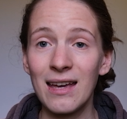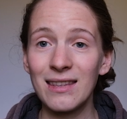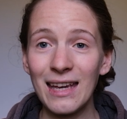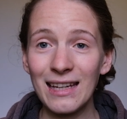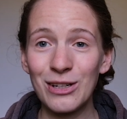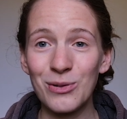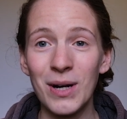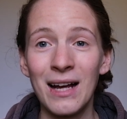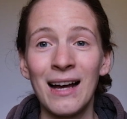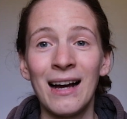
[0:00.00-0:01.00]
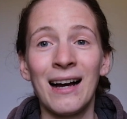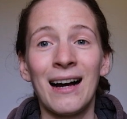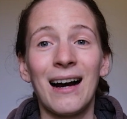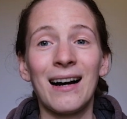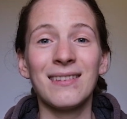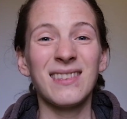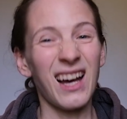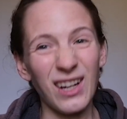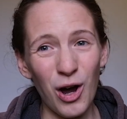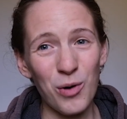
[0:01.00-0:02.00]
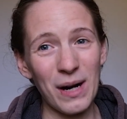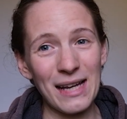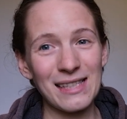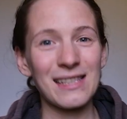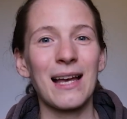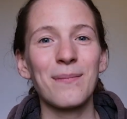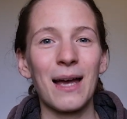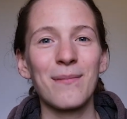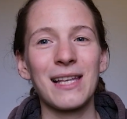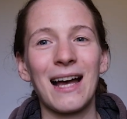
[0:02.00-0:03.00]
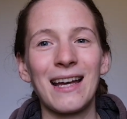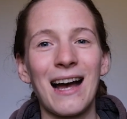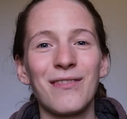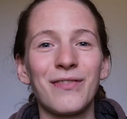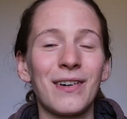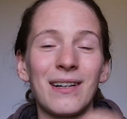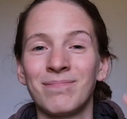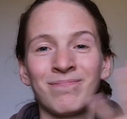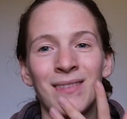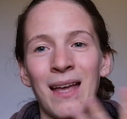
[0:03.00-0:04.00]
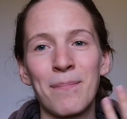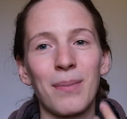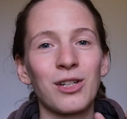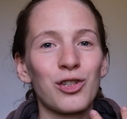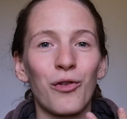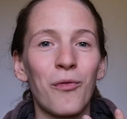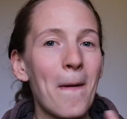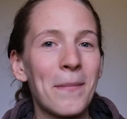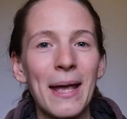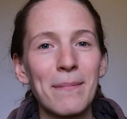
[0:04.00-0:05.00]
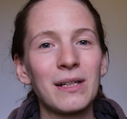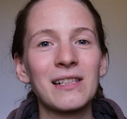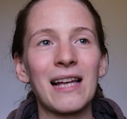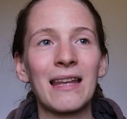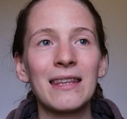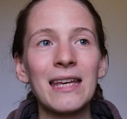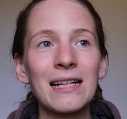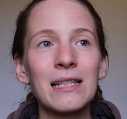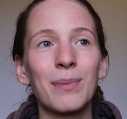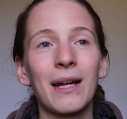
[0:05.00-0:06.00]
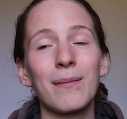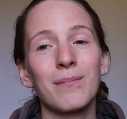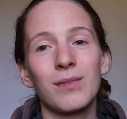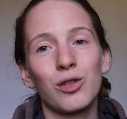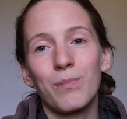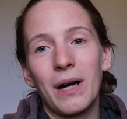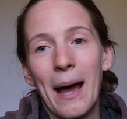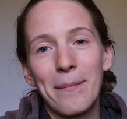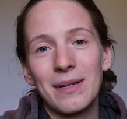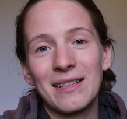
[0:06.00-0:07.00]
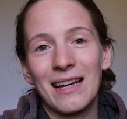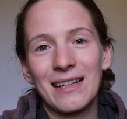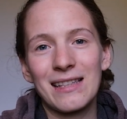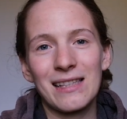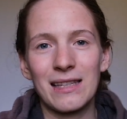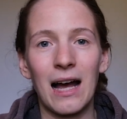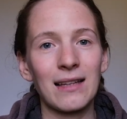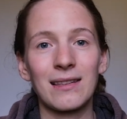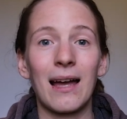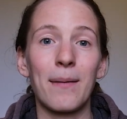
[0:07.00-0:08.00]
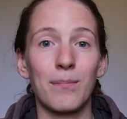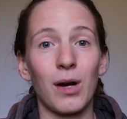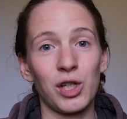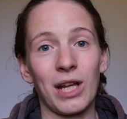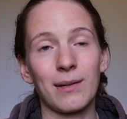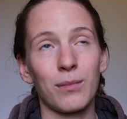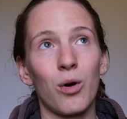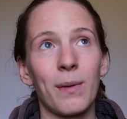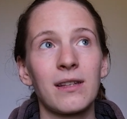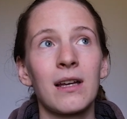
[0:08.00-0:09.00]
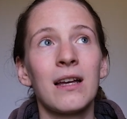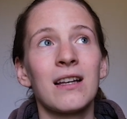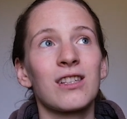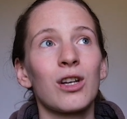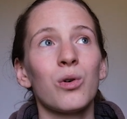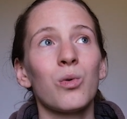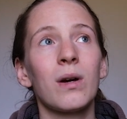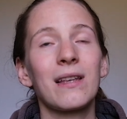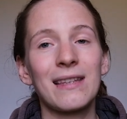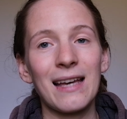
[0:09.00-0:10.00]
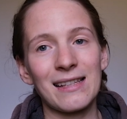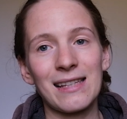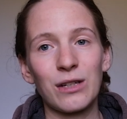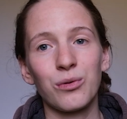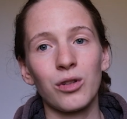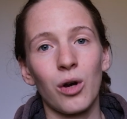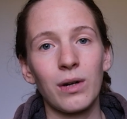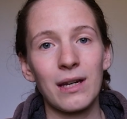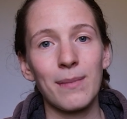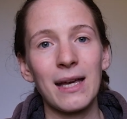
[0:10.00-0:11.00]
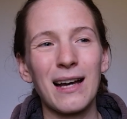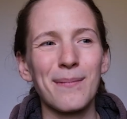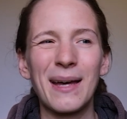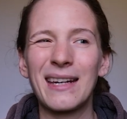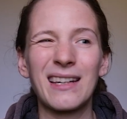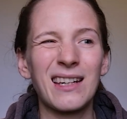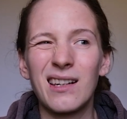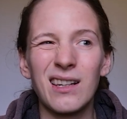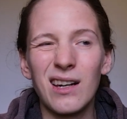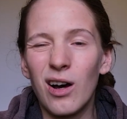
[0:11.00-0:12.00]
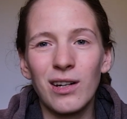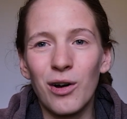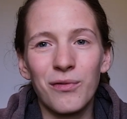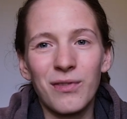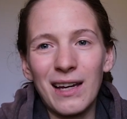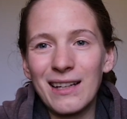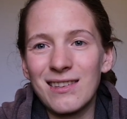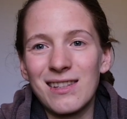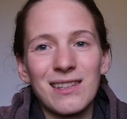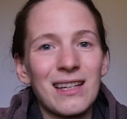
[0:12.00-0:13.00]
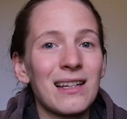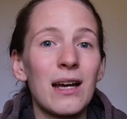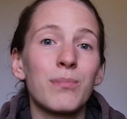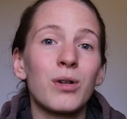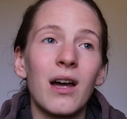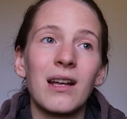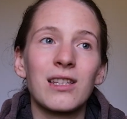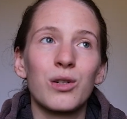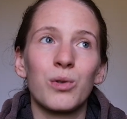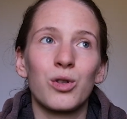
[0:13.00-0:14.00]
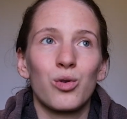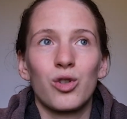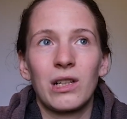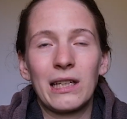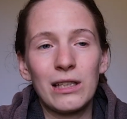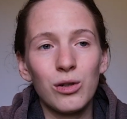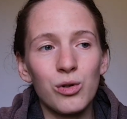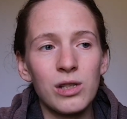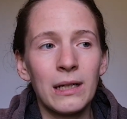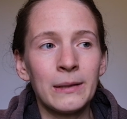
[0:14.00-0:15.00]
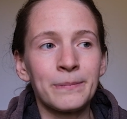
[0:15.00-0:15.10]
Thank you. Not always. Sometimes I have a bunch of pimples and things, but I'm super happy that it's not that much at the moment. So yes, I do not own any makeup and none of like the skincare products you would usually use.